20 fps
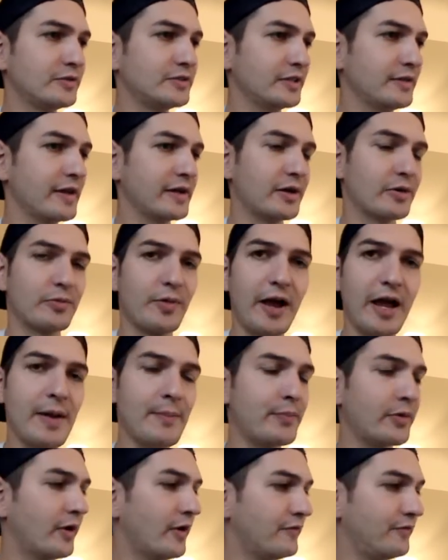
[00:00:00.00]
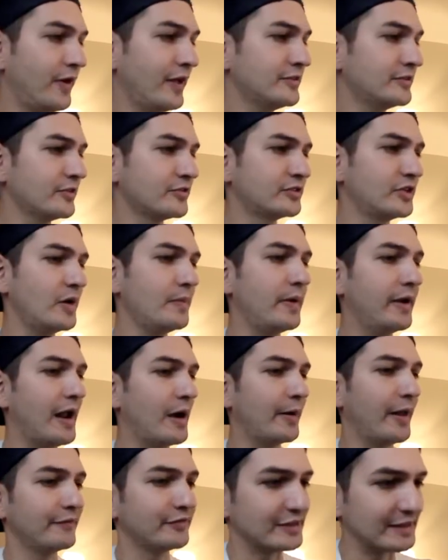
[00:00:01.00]
to like a ramp or a fence or something and I
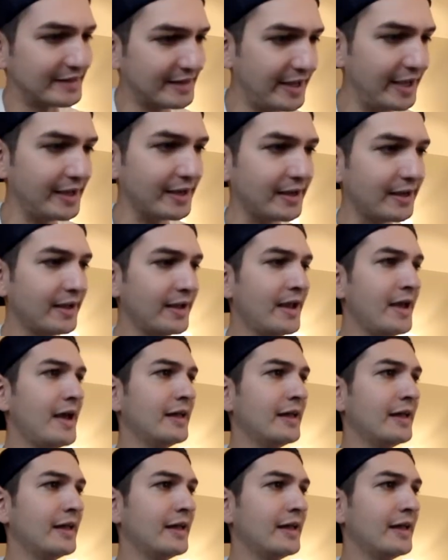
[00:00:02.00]
would have to kick